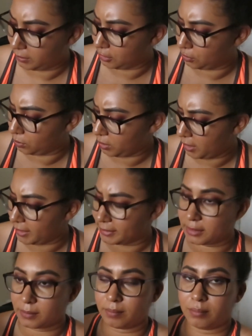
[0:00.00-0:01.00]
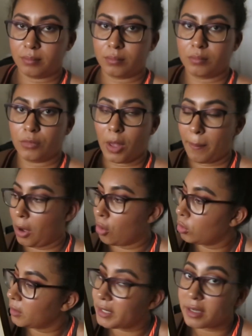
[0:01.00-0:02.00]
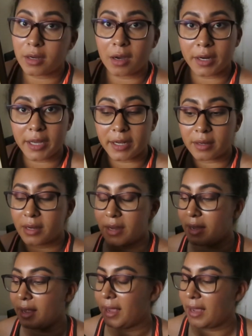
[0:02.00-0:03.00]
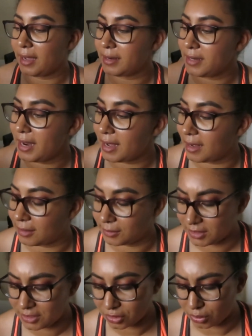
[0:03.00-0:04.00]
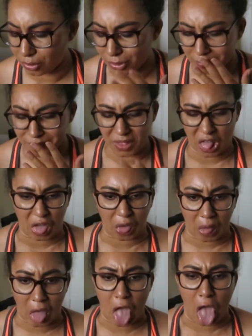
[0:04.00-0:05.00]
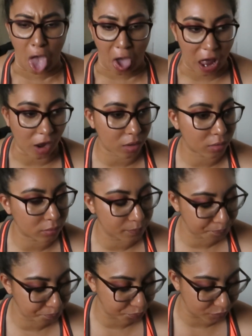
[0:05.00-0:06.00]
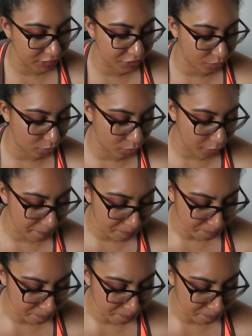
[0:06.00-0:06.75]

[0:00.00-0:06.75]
this one has Napoleon on it. And yeah, these are old. These are old.